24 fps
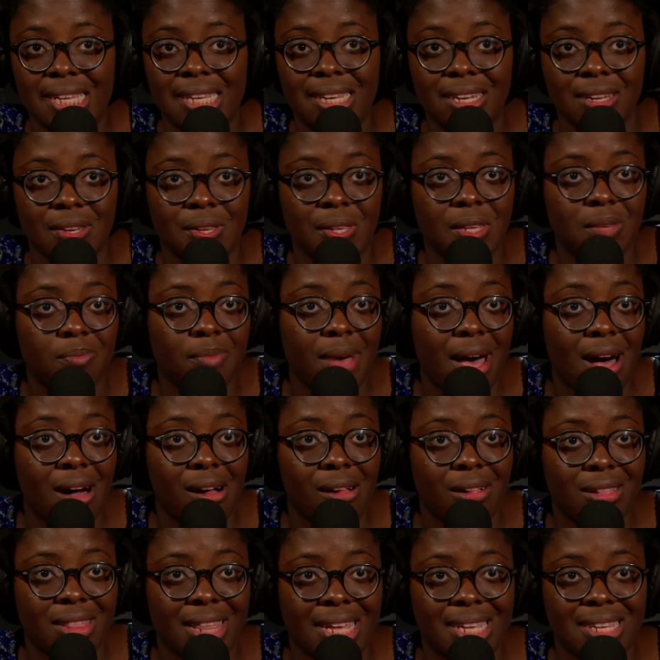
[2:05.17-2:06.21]
they still
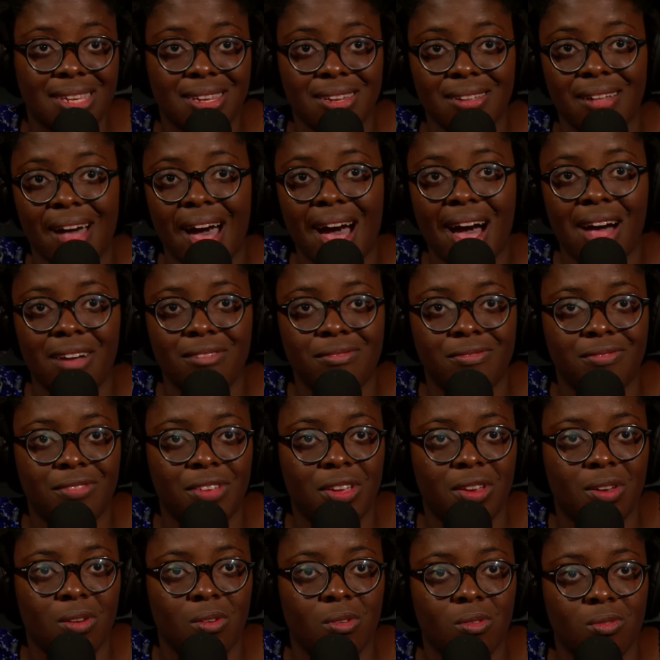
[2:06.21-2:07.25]
smell. They still have
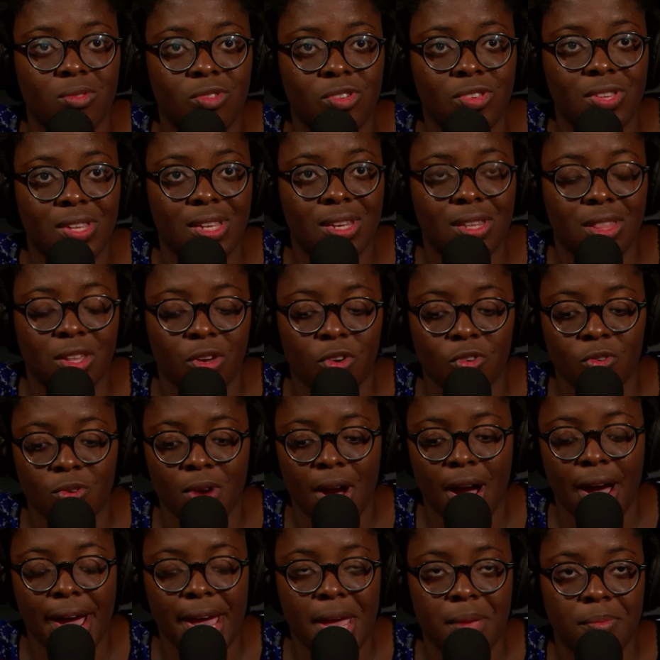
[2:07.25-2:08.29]
you know just the
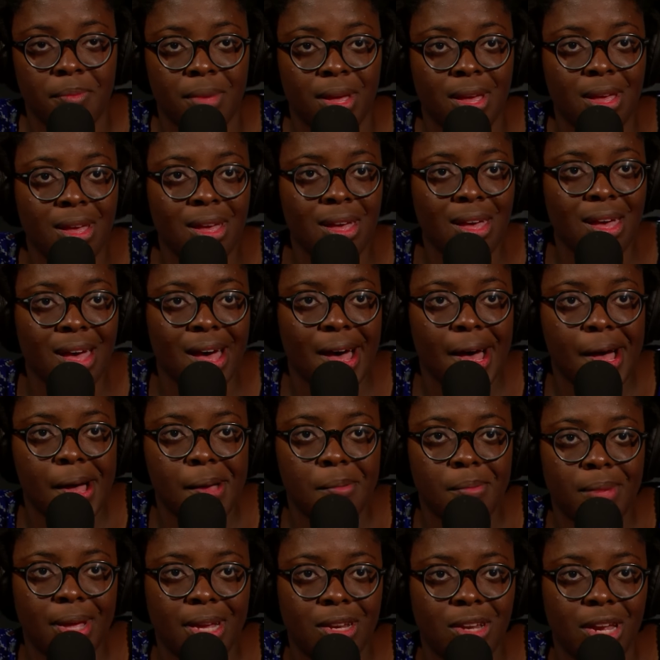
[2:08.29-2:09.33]
grime
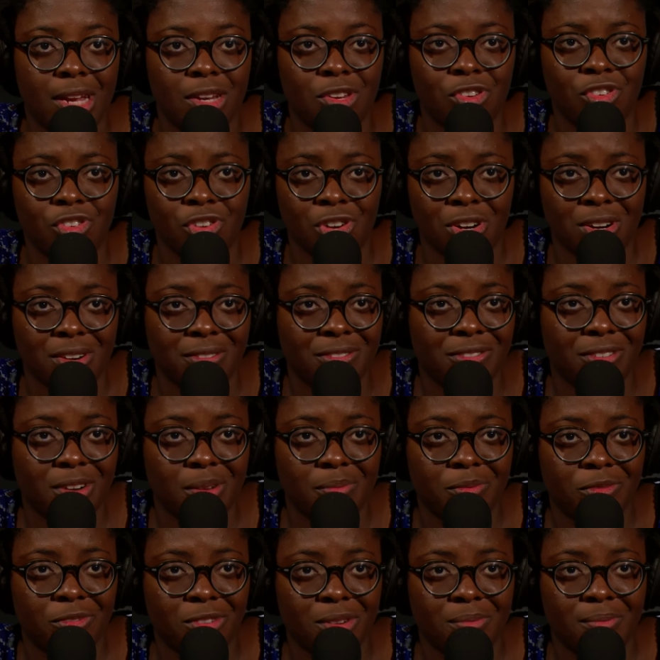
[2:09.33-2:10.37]
um, and and dirt
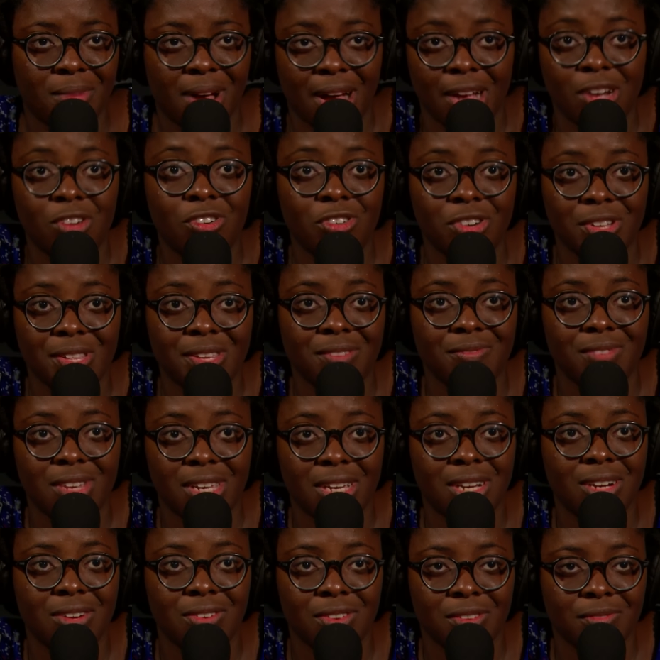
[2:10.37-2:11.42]
from from hundreds of
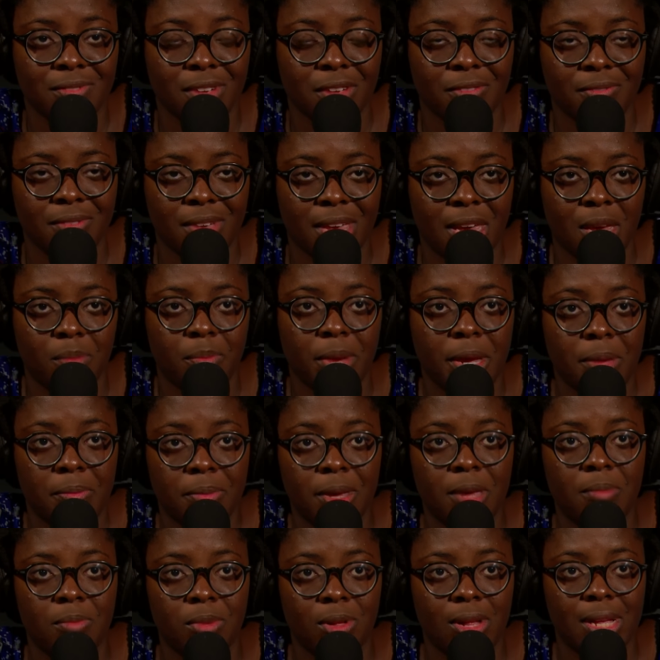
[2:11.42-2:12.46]
years of, of keeping
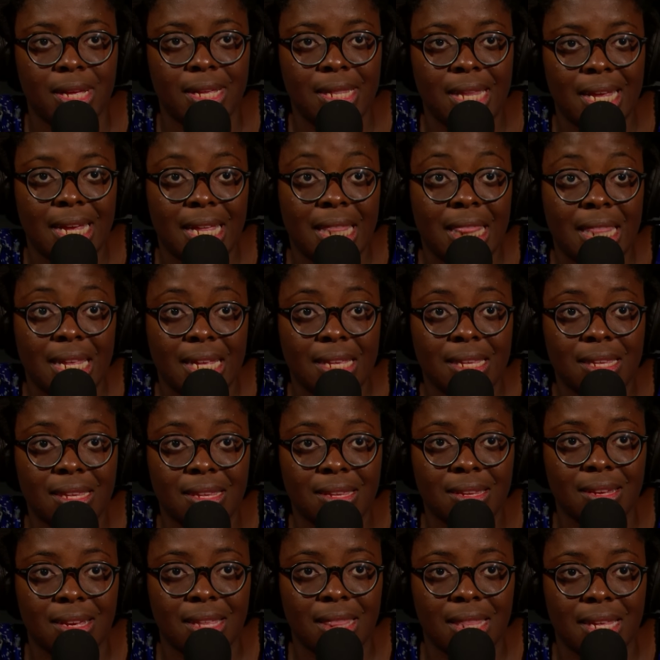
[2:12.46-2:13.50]
people in in
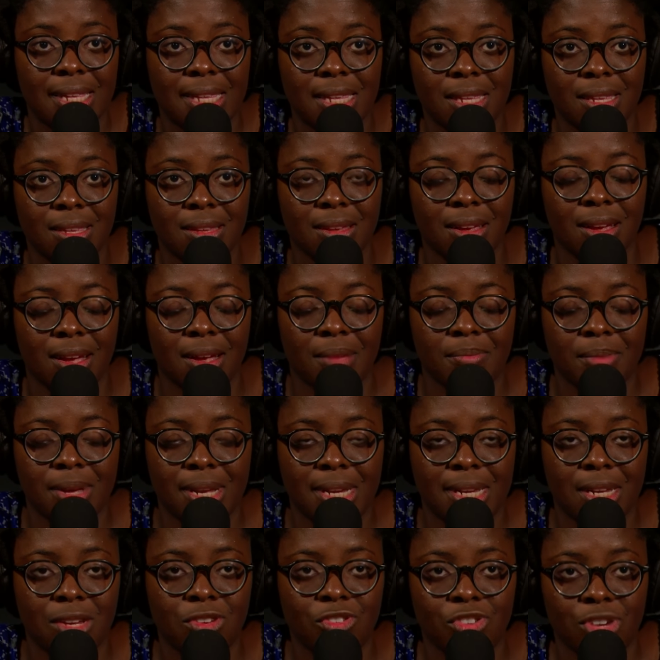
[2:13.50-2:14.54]
this in this um,
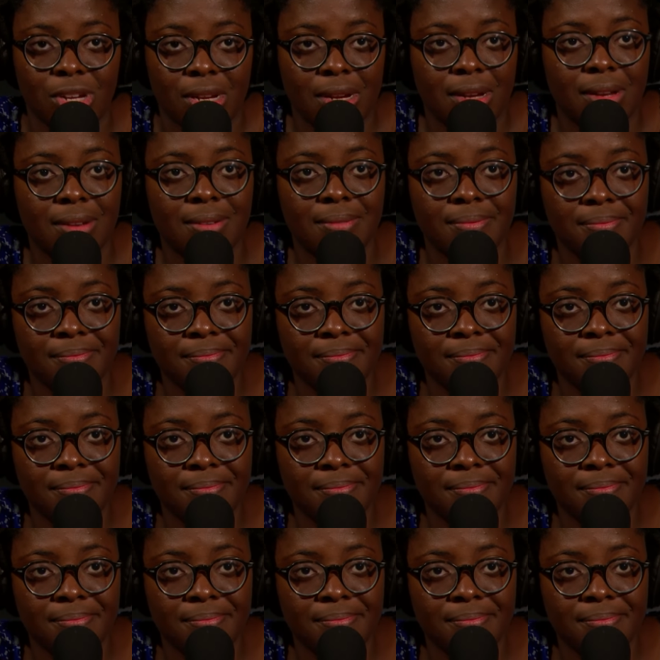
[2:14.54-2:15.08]
condition.